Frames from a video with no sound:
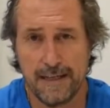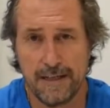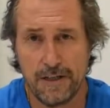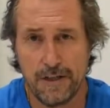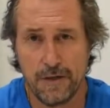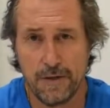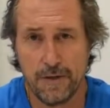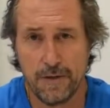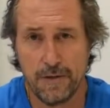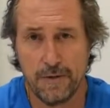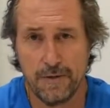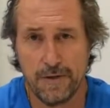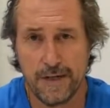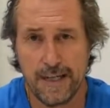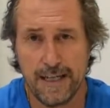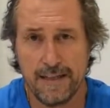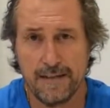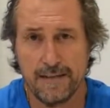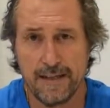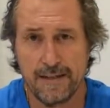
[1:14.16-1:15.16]
You
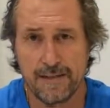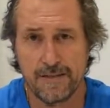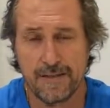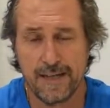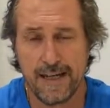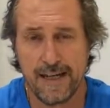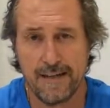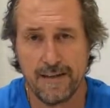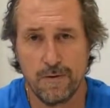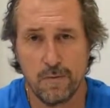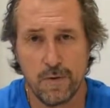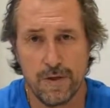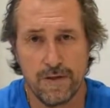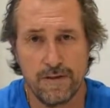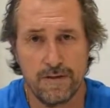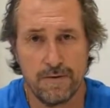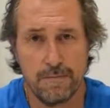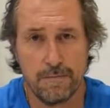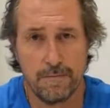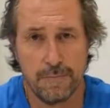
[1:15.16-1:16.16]
need to understand that
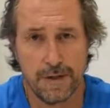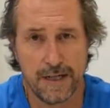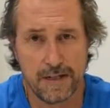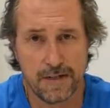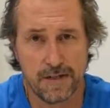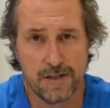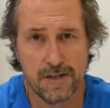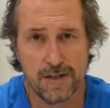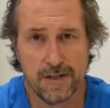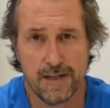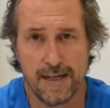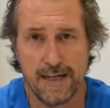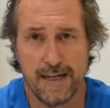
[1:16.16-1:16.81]
with beach